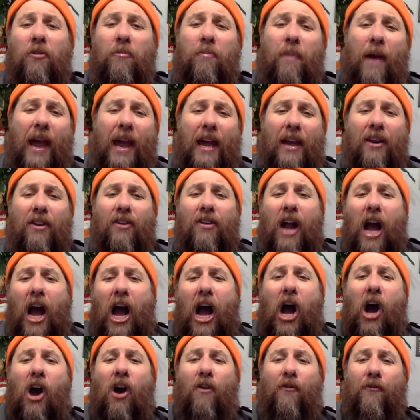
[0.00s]
you're better
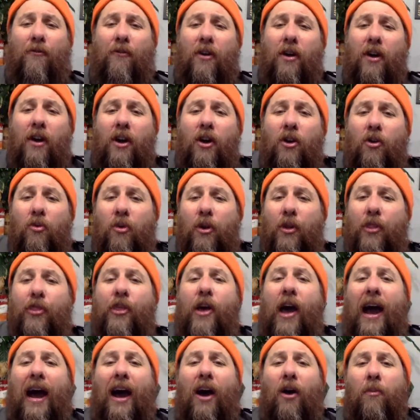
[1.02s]
off
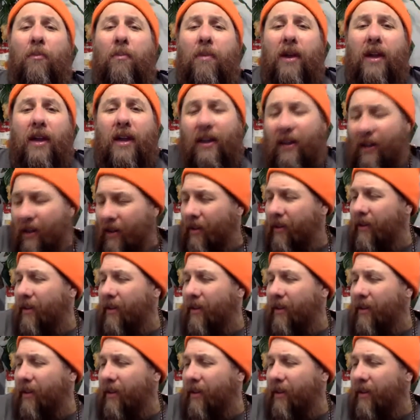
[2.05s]
without me.